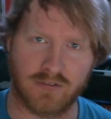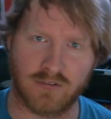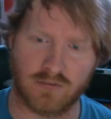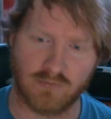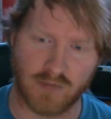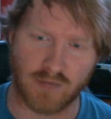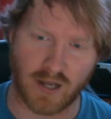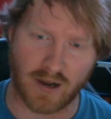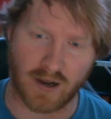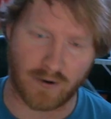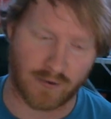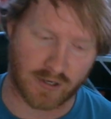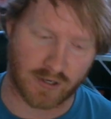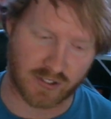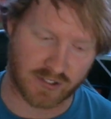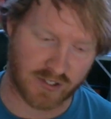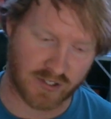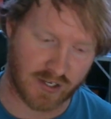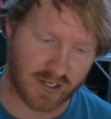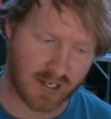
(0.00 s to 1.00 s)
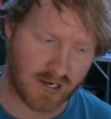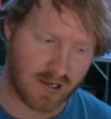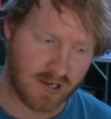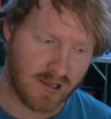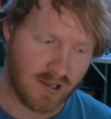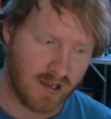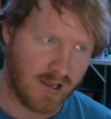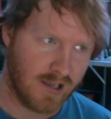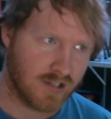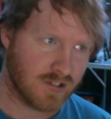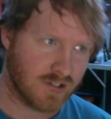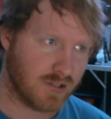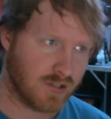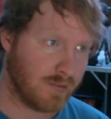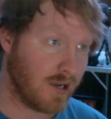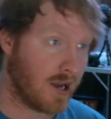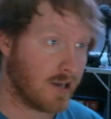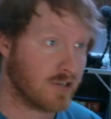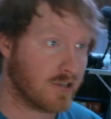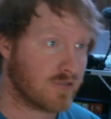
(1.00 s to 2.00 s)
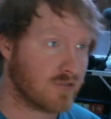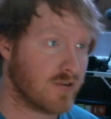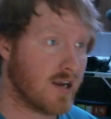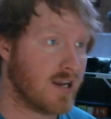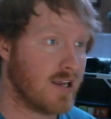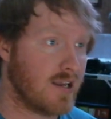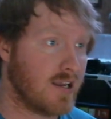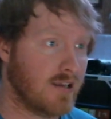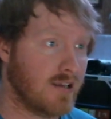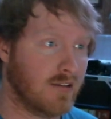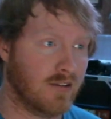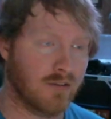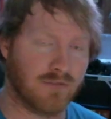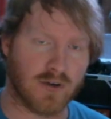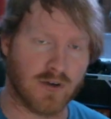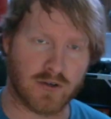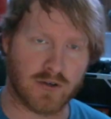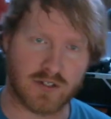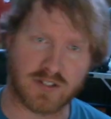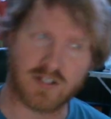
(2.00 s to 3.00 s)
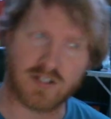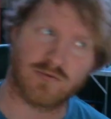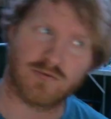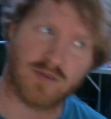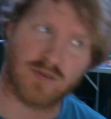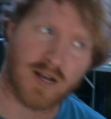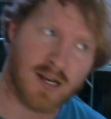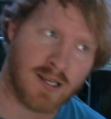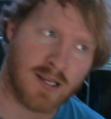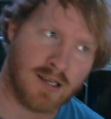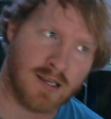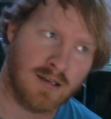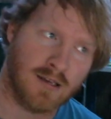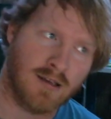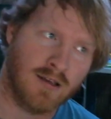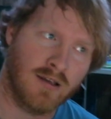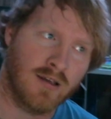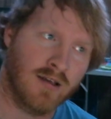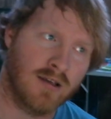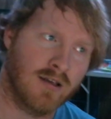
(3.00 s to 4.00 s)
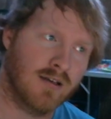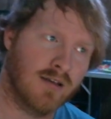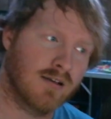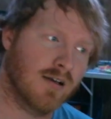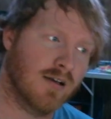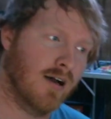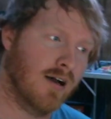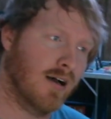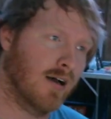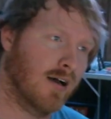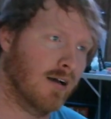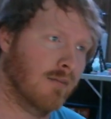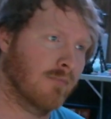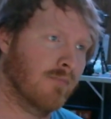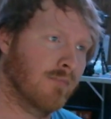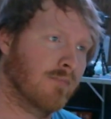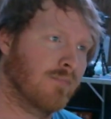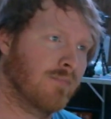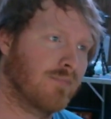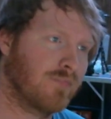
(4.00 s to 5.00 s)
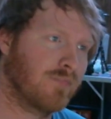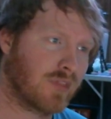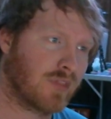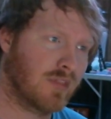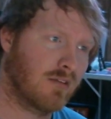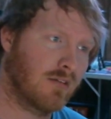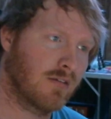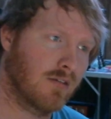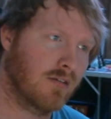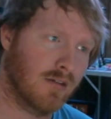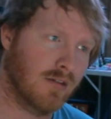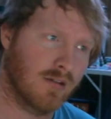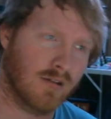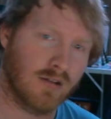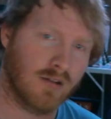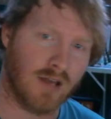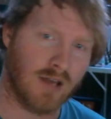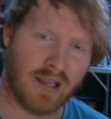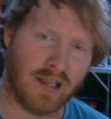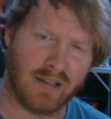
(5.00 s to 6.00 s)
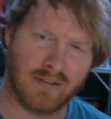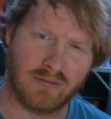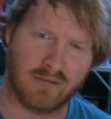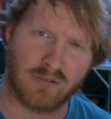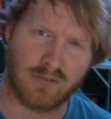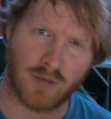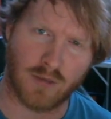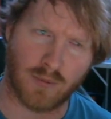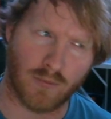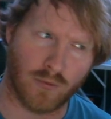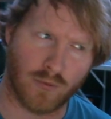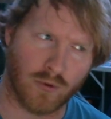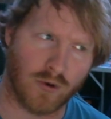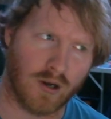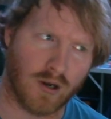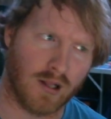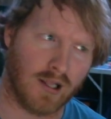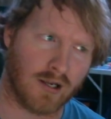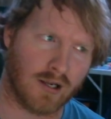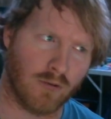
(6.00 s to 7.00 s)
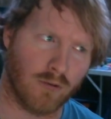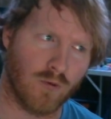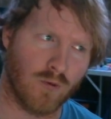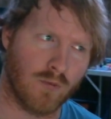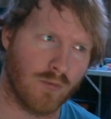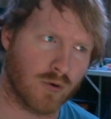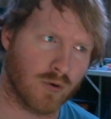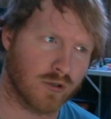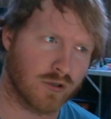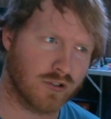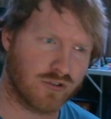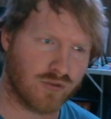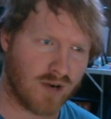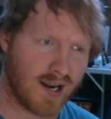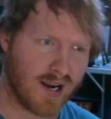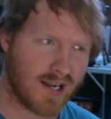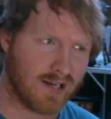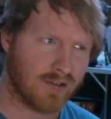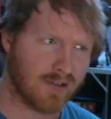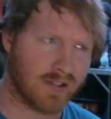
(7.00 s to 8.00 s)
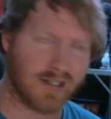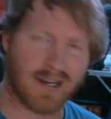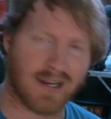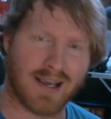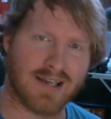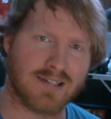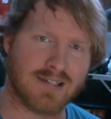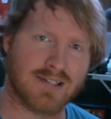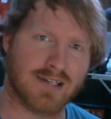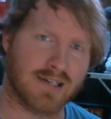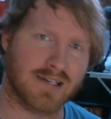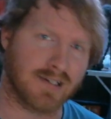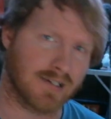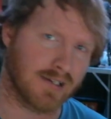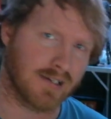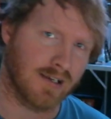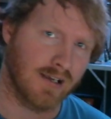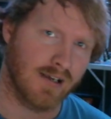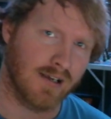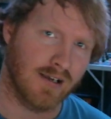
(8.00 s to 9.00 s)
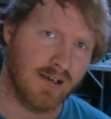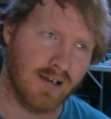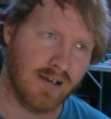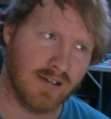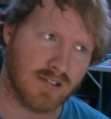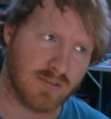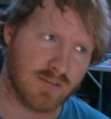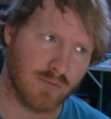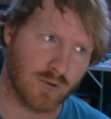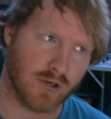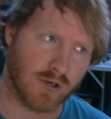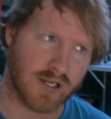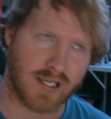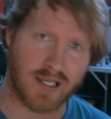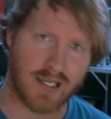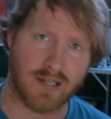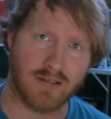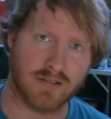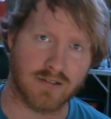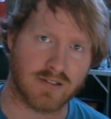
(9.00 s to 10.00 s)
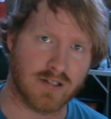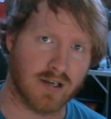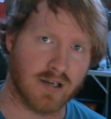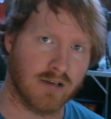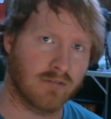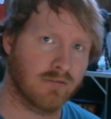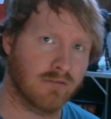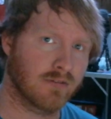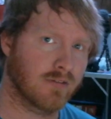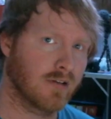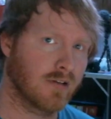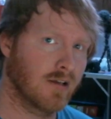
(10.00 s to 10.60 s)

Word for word: Miata runs good. So the Miata is ready. The Focus is ready. Um, and a couple more, like a one more drain on the gas tank, and some more heat and stuff.